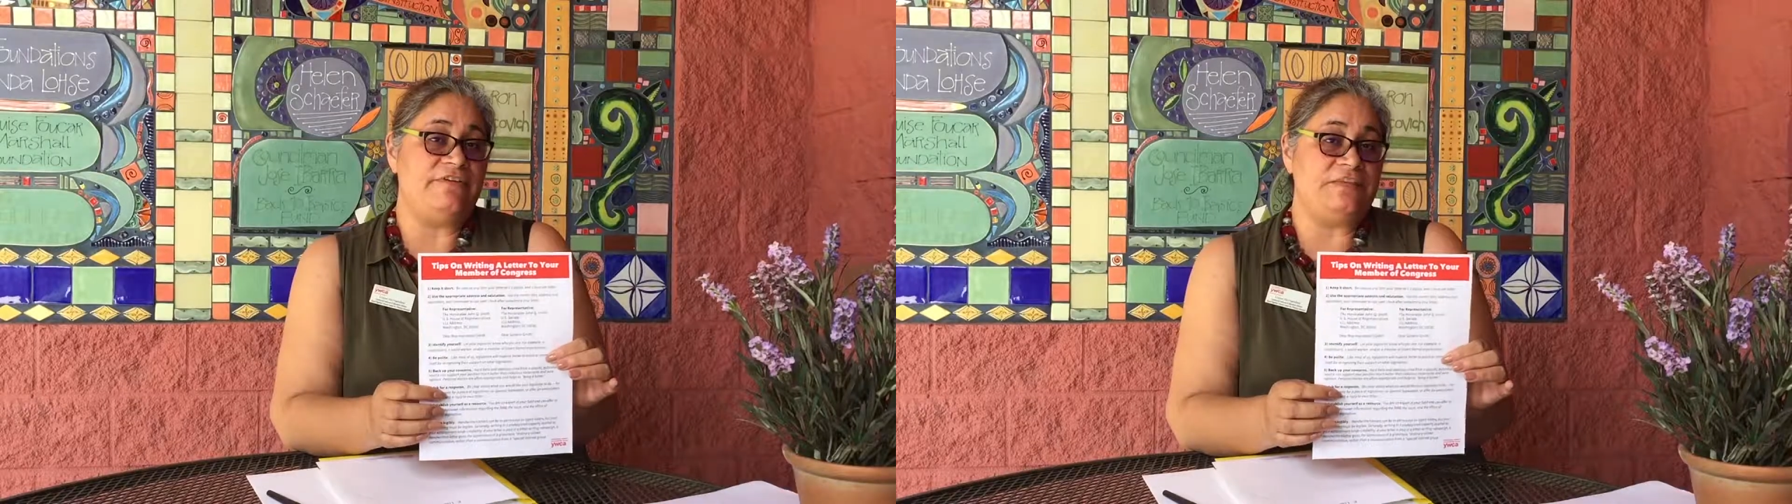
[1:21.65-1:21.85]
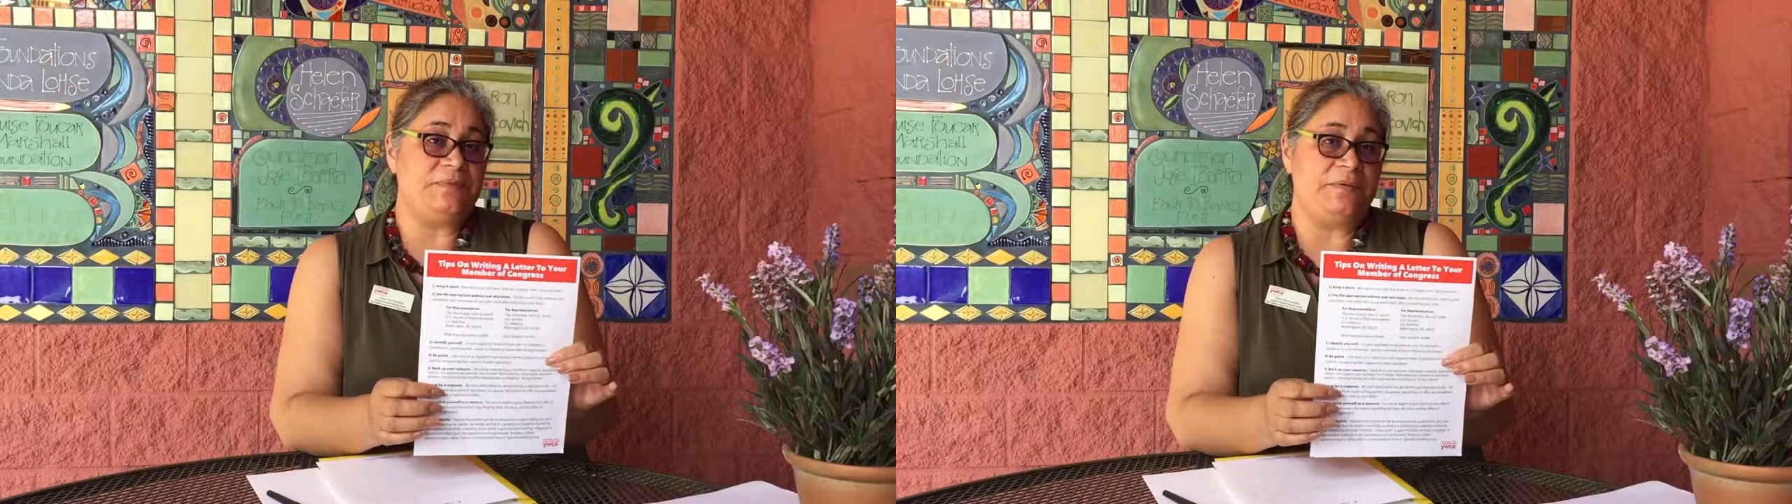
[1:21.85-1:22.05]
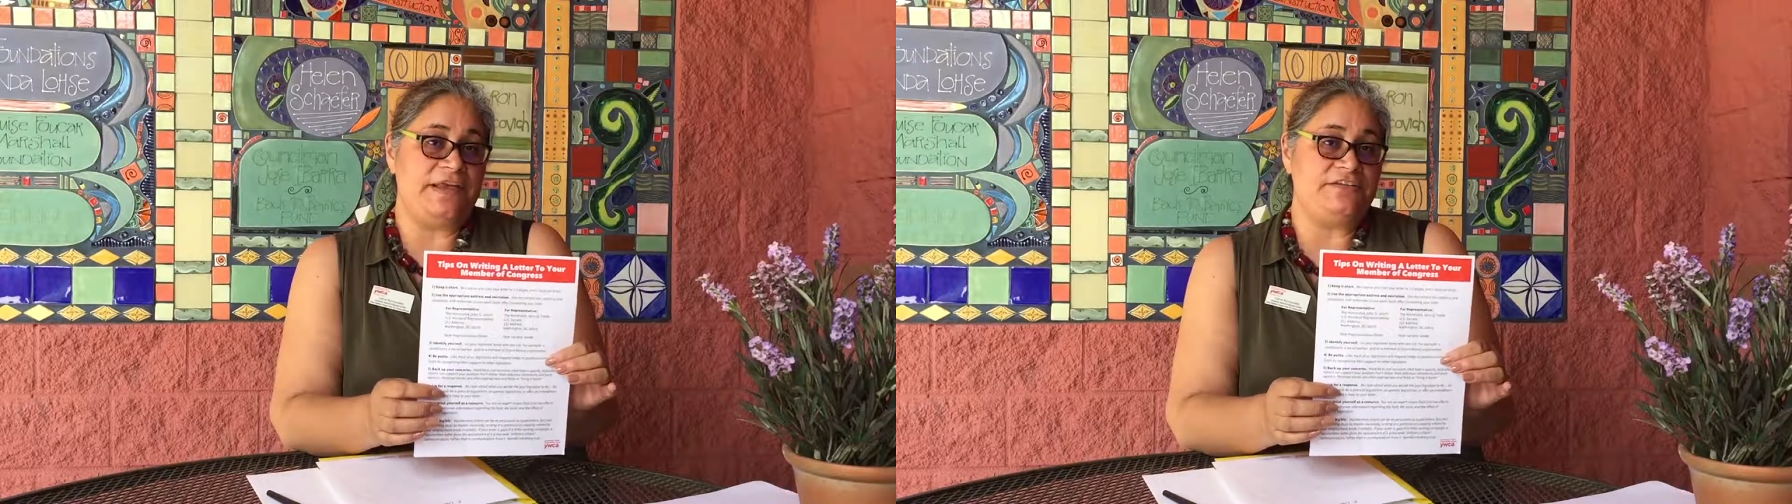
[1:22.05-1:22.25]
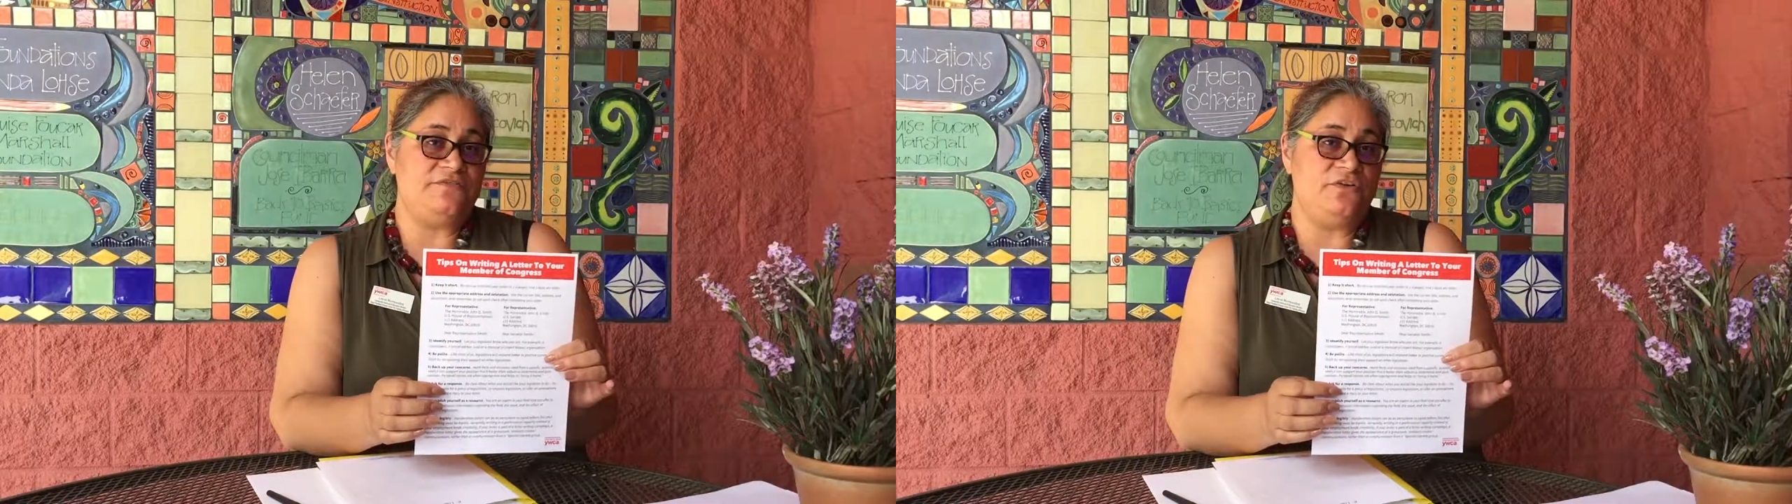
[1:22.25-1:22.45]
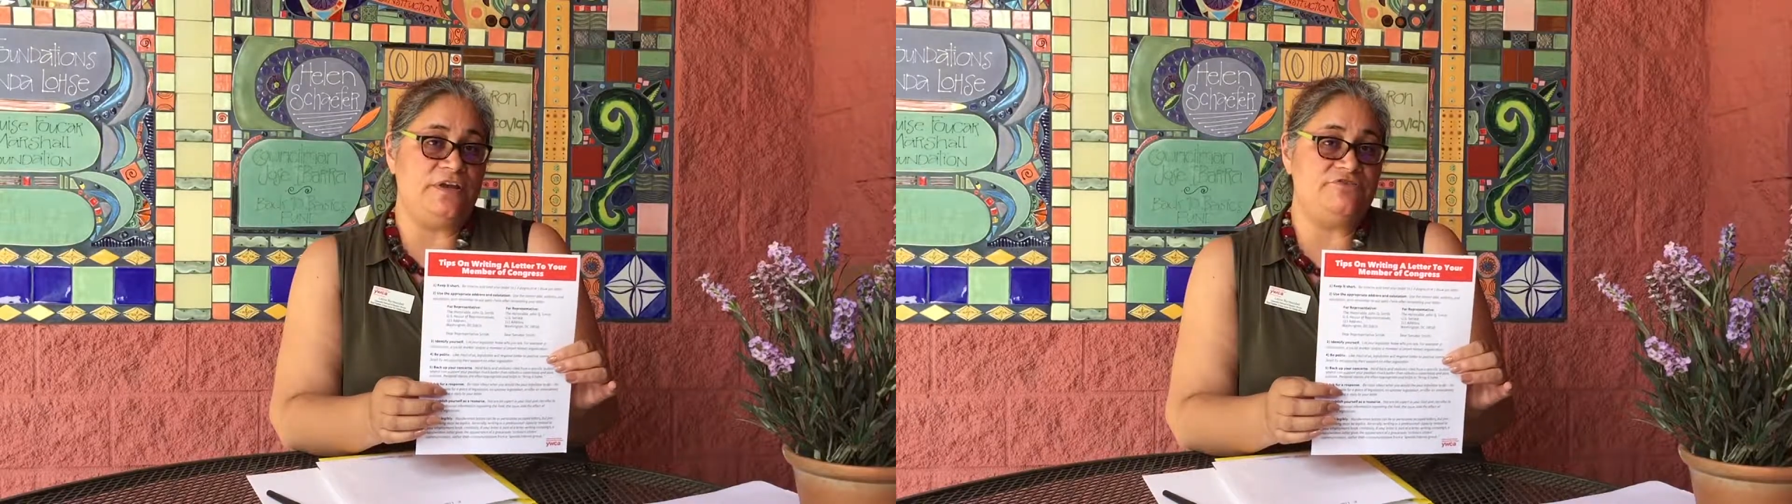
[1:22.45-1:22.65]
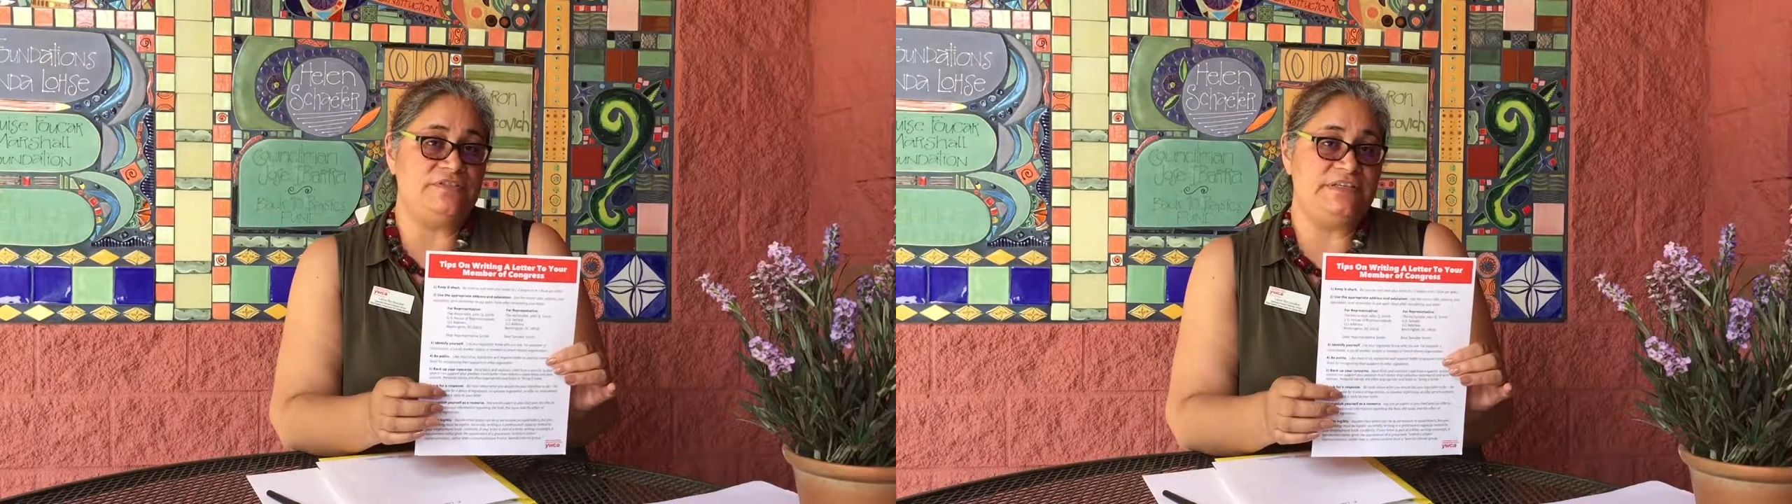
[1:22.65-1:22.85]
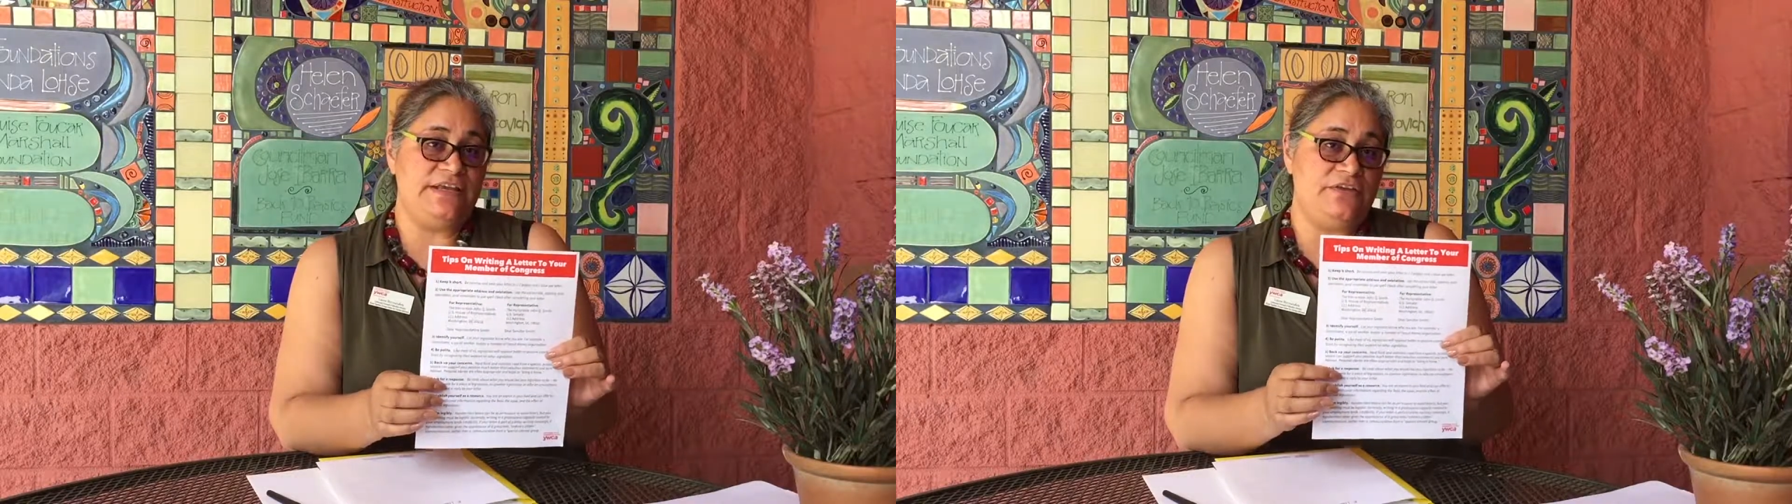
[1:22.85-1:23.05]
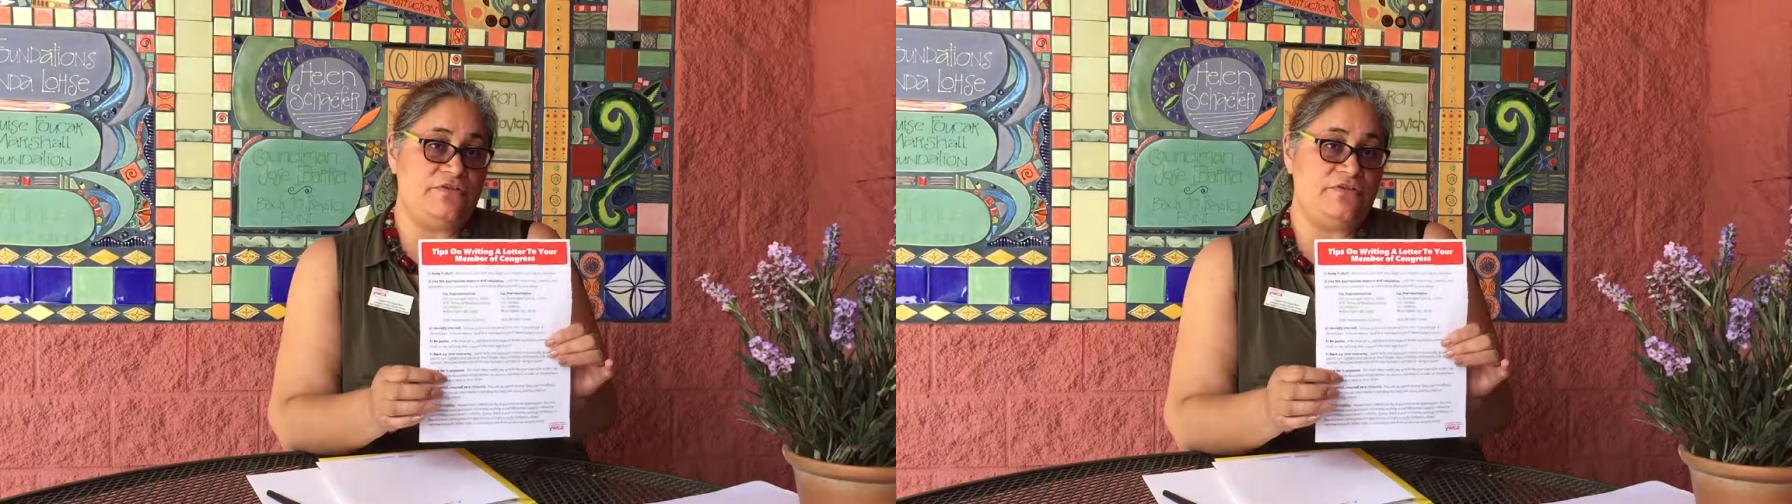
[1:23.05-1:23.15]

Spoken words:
Facebook page if you're interested.